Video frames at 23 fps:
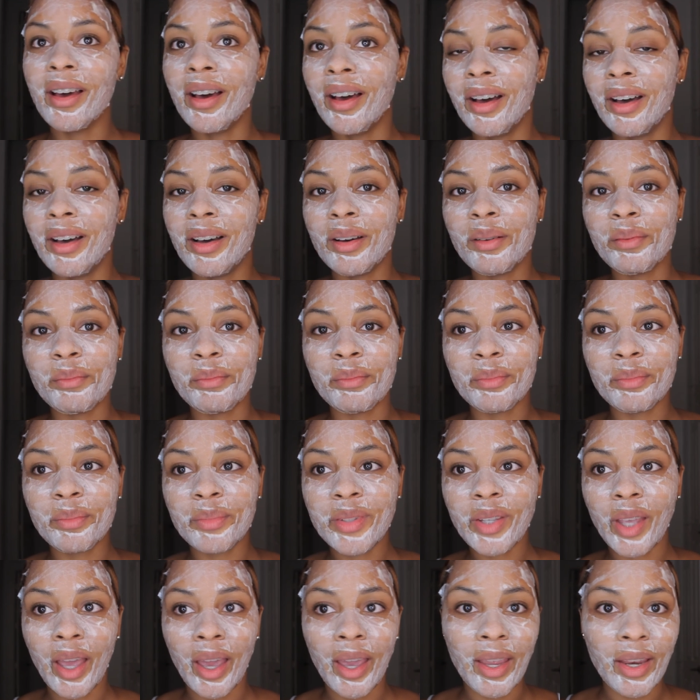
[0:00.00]
um,
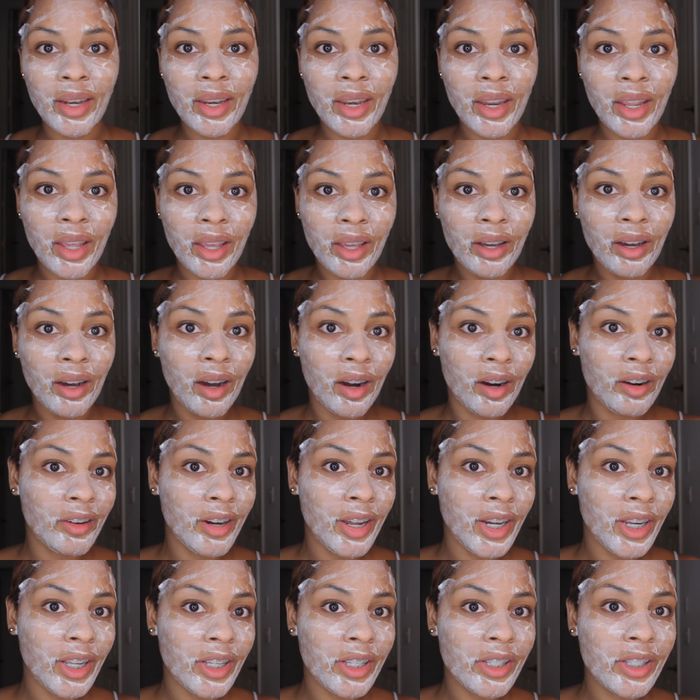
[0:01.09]
tightening
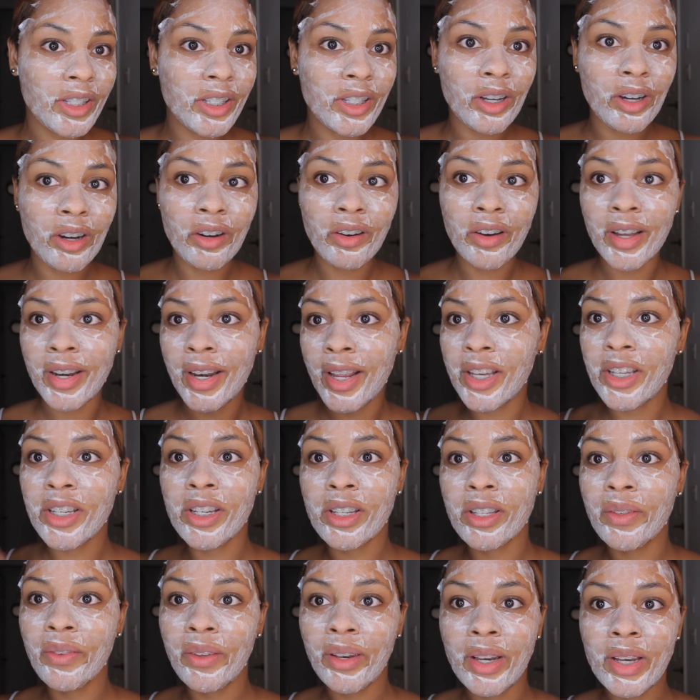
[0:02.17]
already so and I
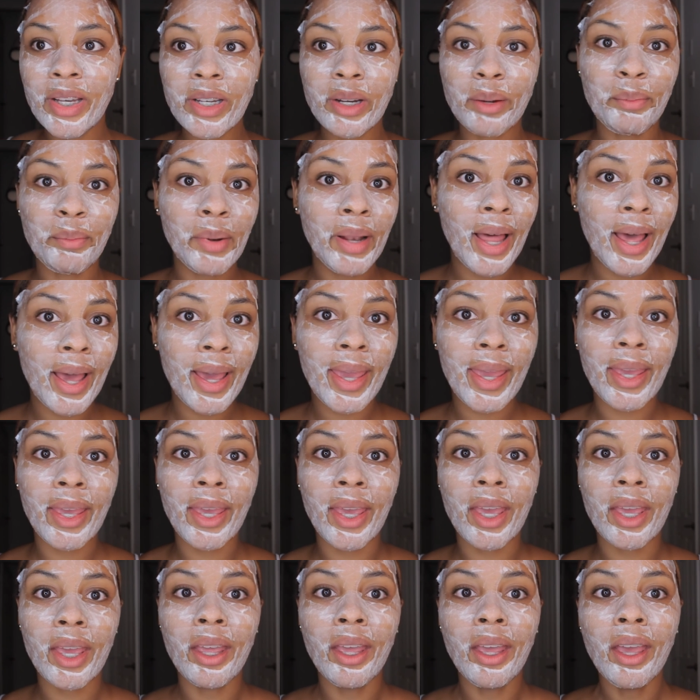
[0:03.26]
just finished applying
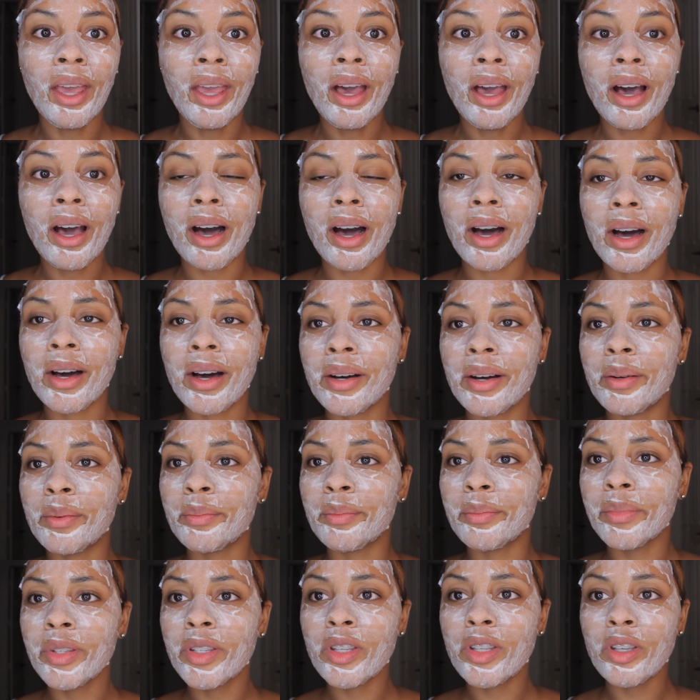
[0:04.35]
it
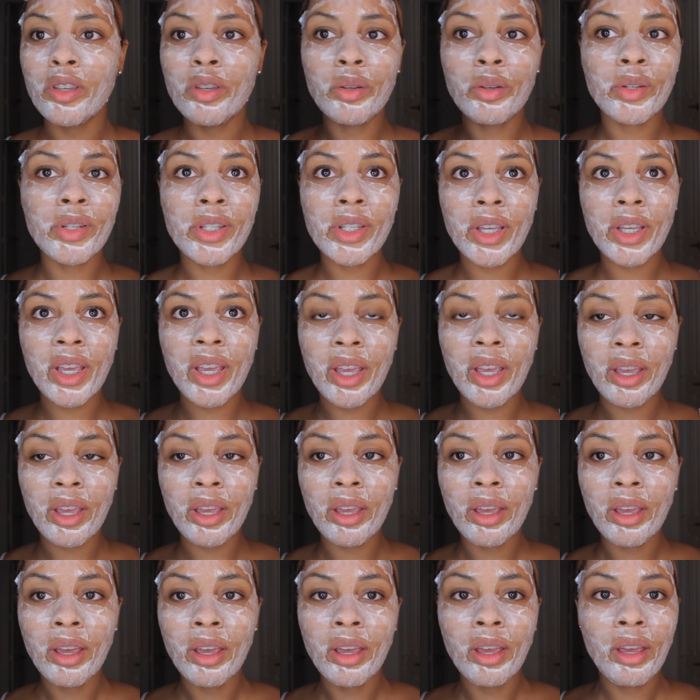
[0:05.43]
um, so you'll
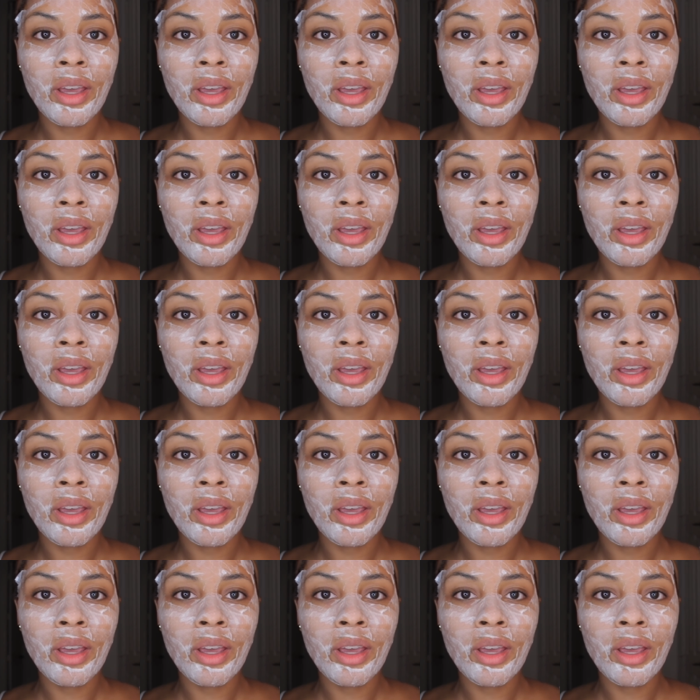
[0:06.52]
see